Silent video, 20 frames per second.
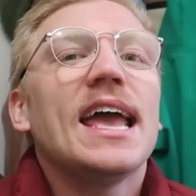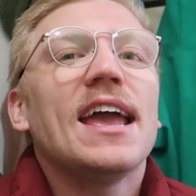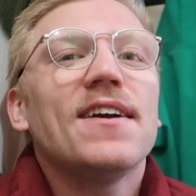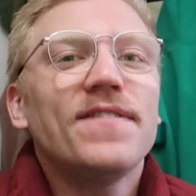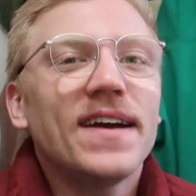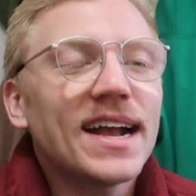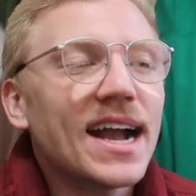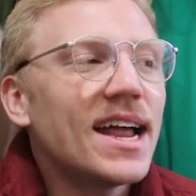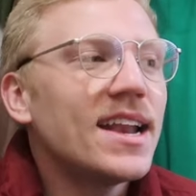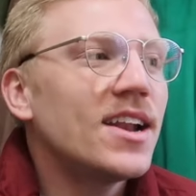
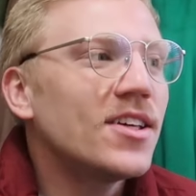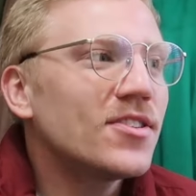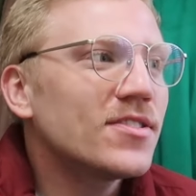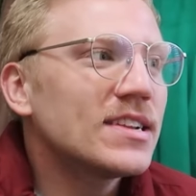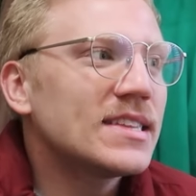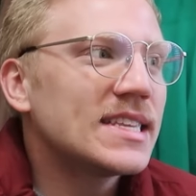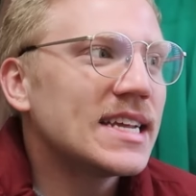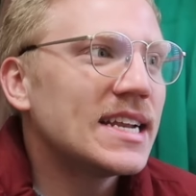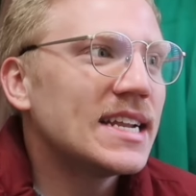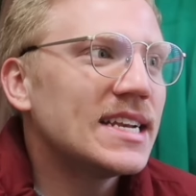if I got
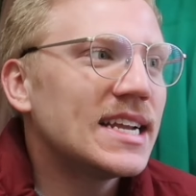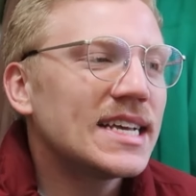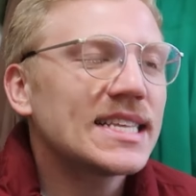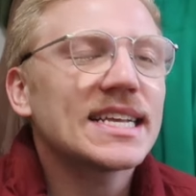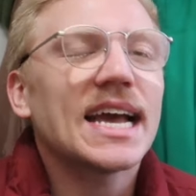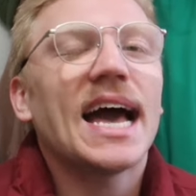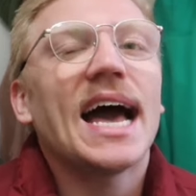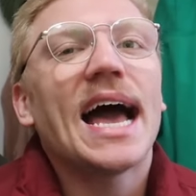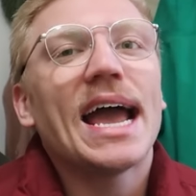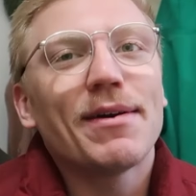another standing
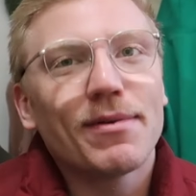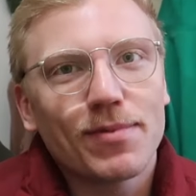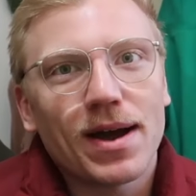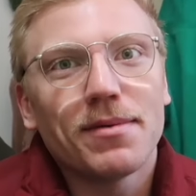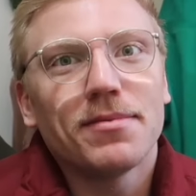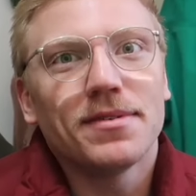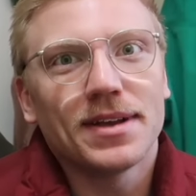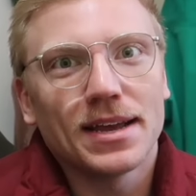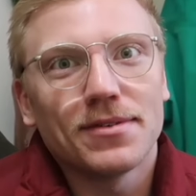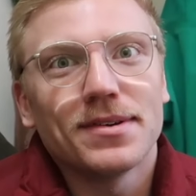desk, I would
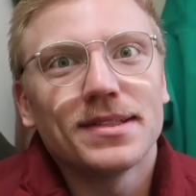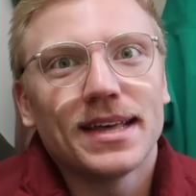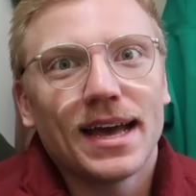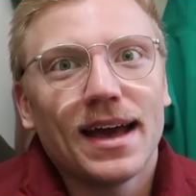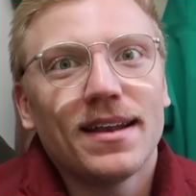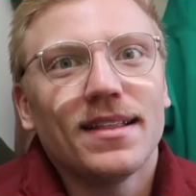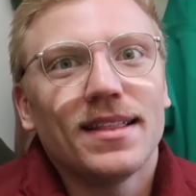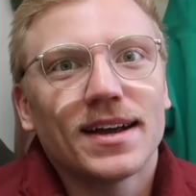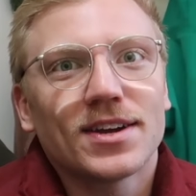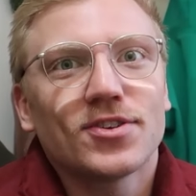probably get one that
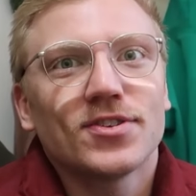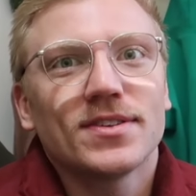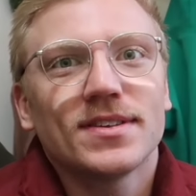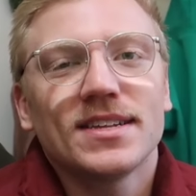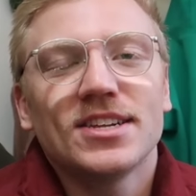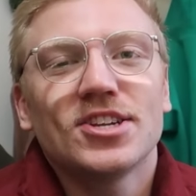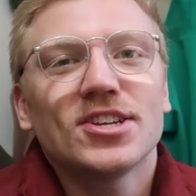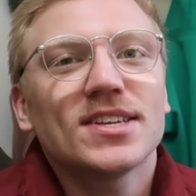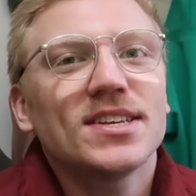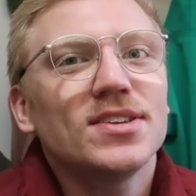had
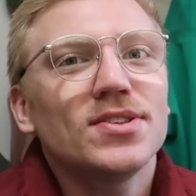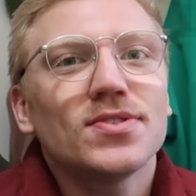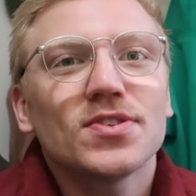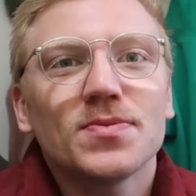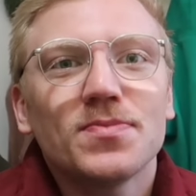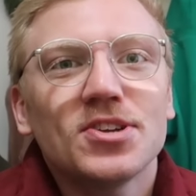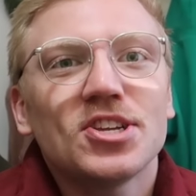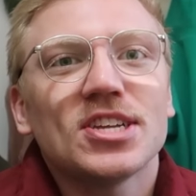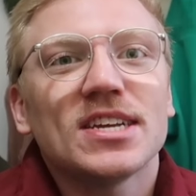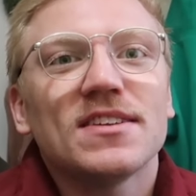electricity just because it's
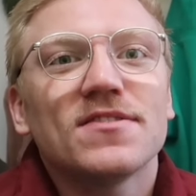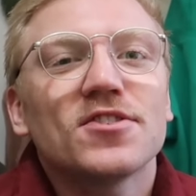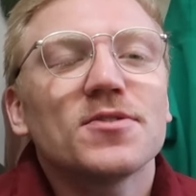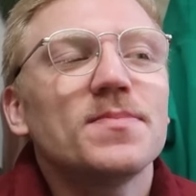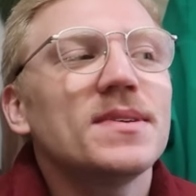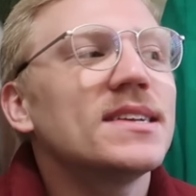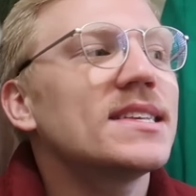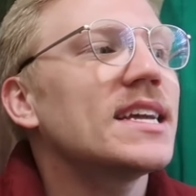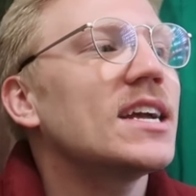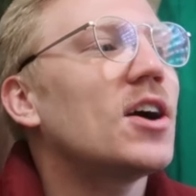so much easier
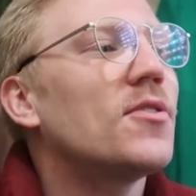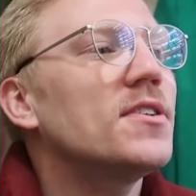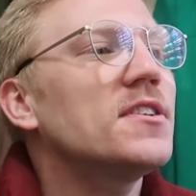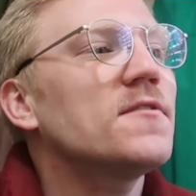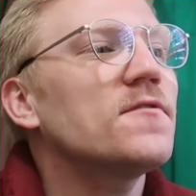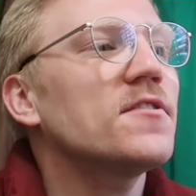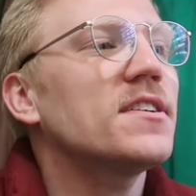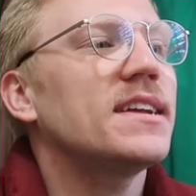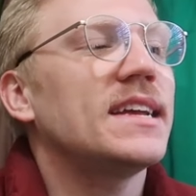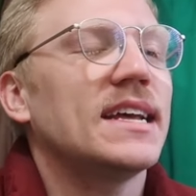because I
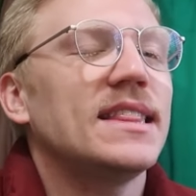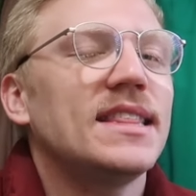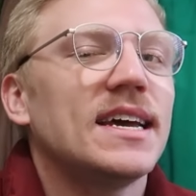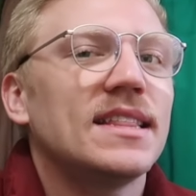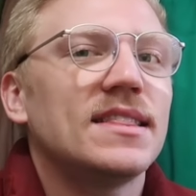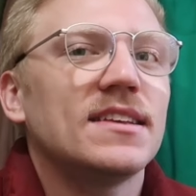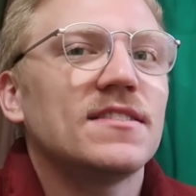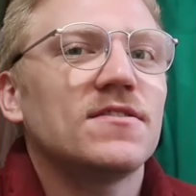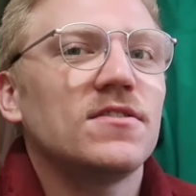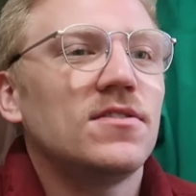always forget
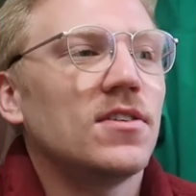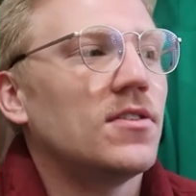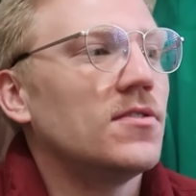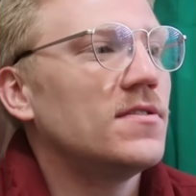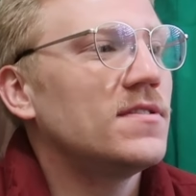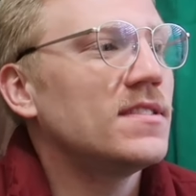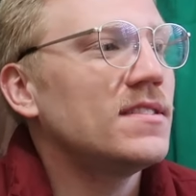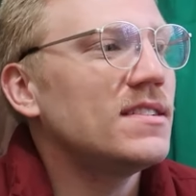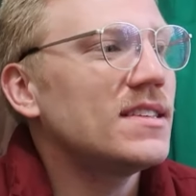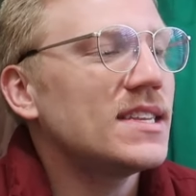that this
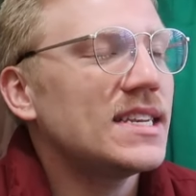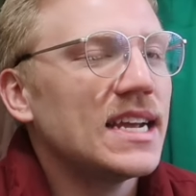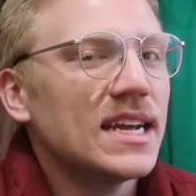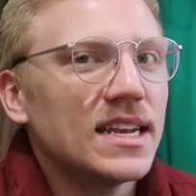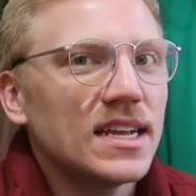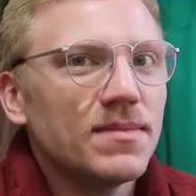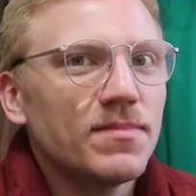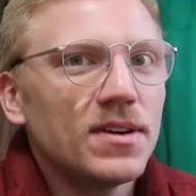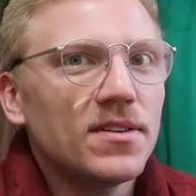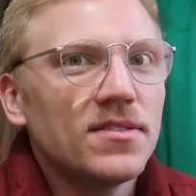goes into
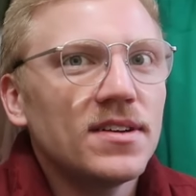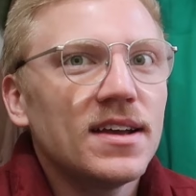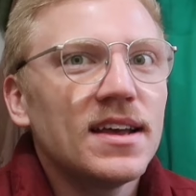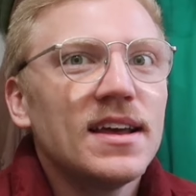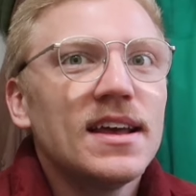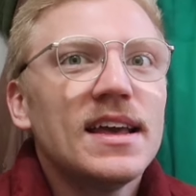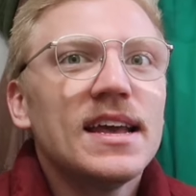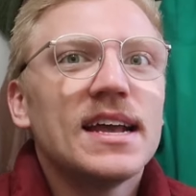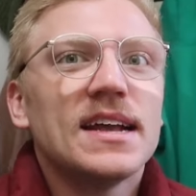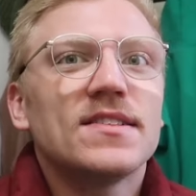standing mode.
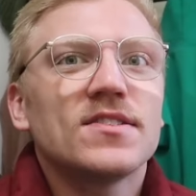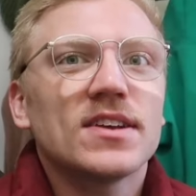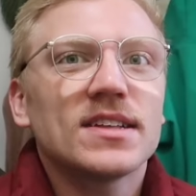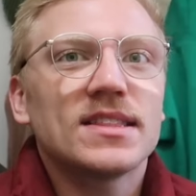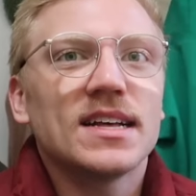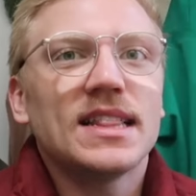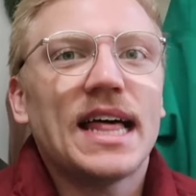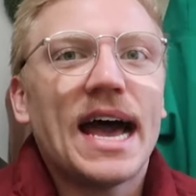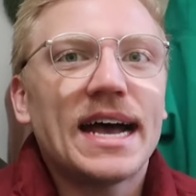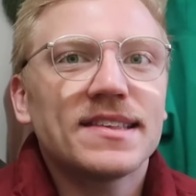It's
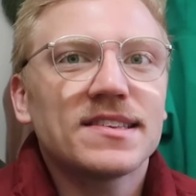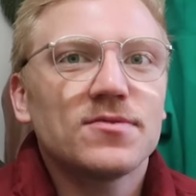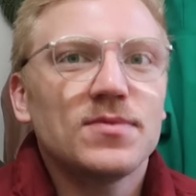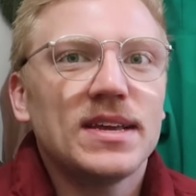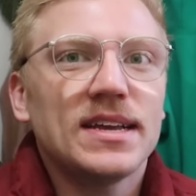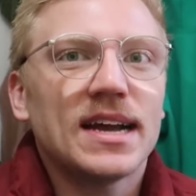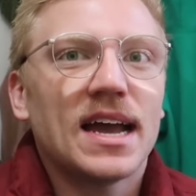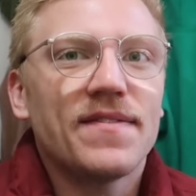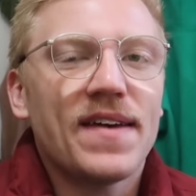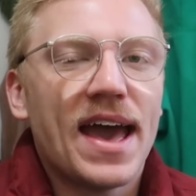like the last
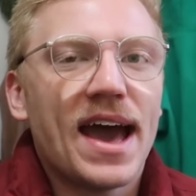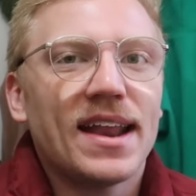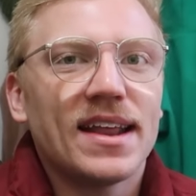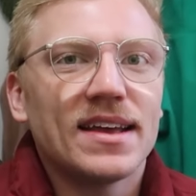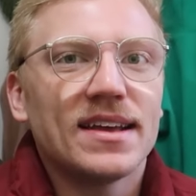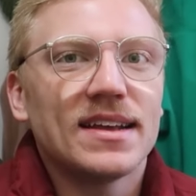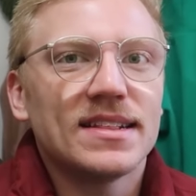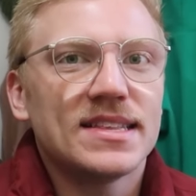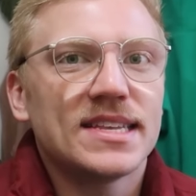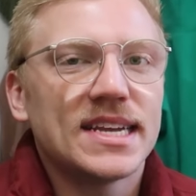week I've had
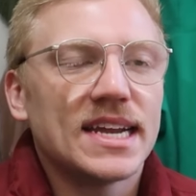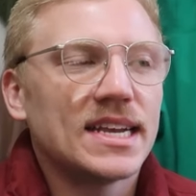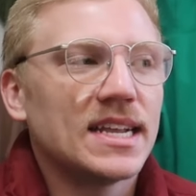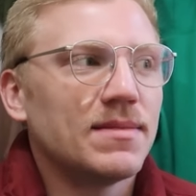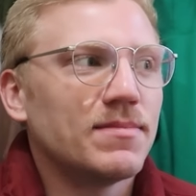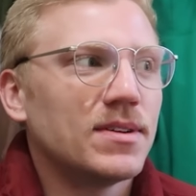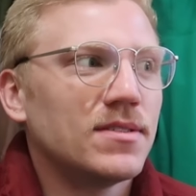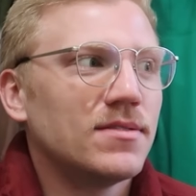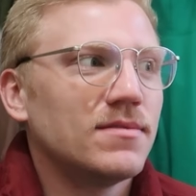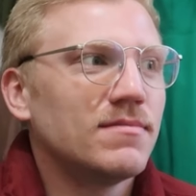it in
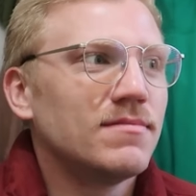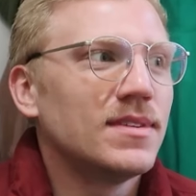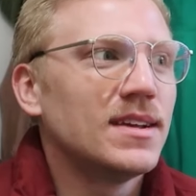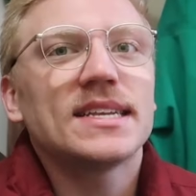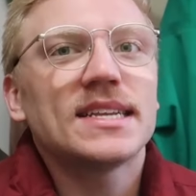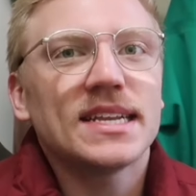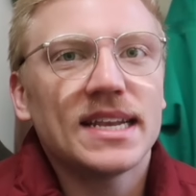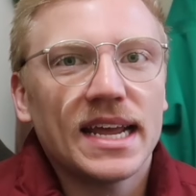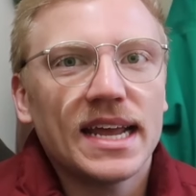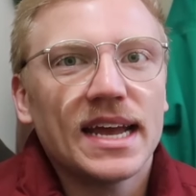standing mode.
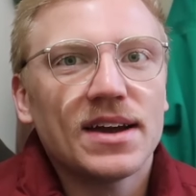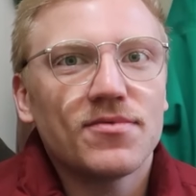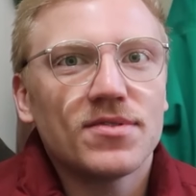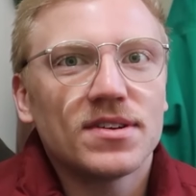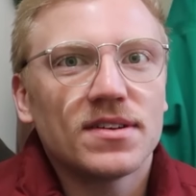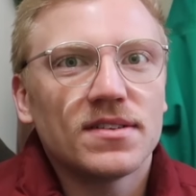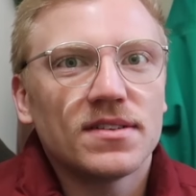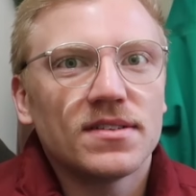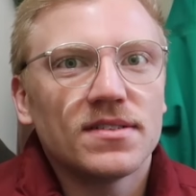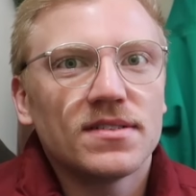Today I
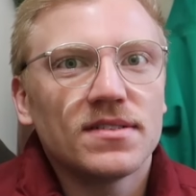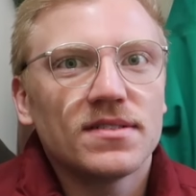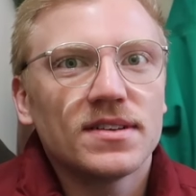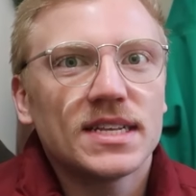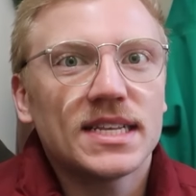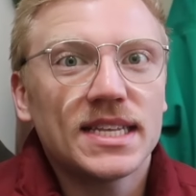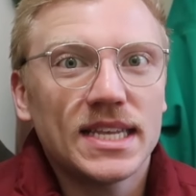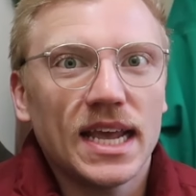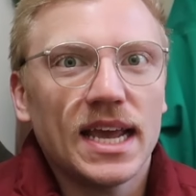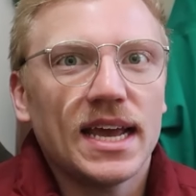want
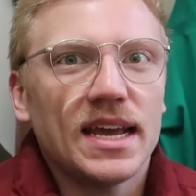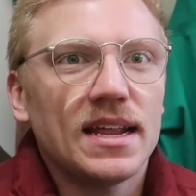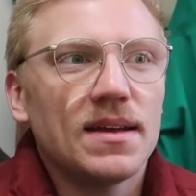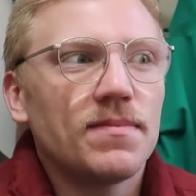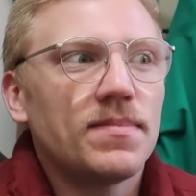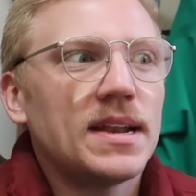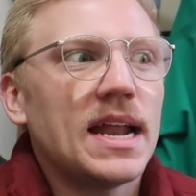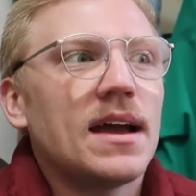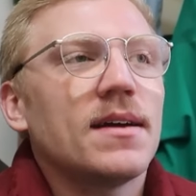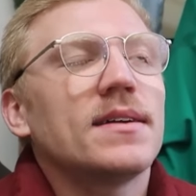to
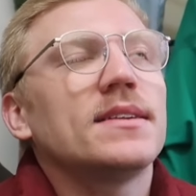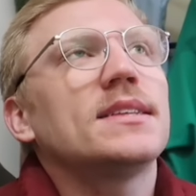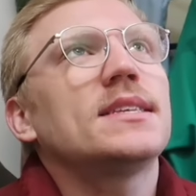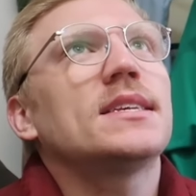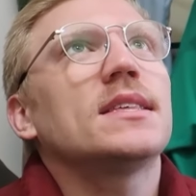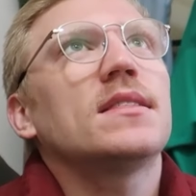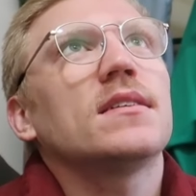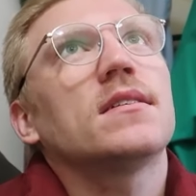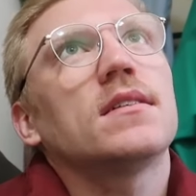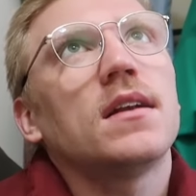sit, but now i not have to
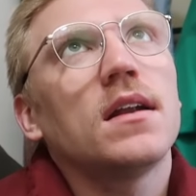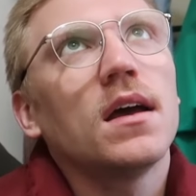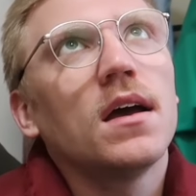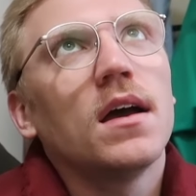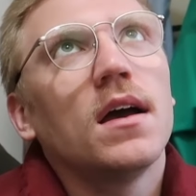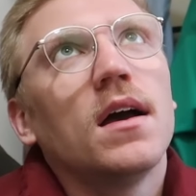sit there and